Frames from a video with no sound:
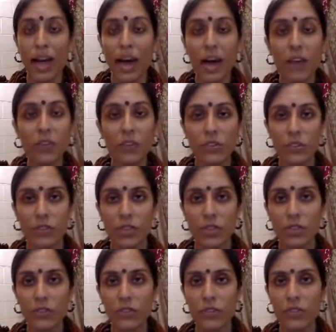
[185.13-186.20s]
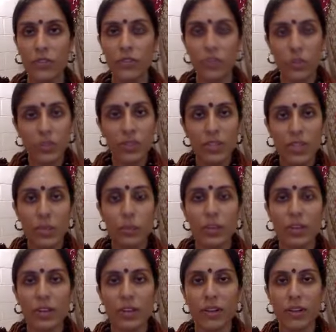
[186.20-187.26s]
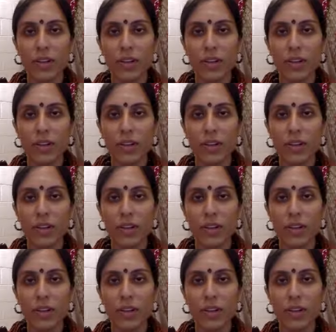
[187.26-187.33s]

have in your life, you'll keep it.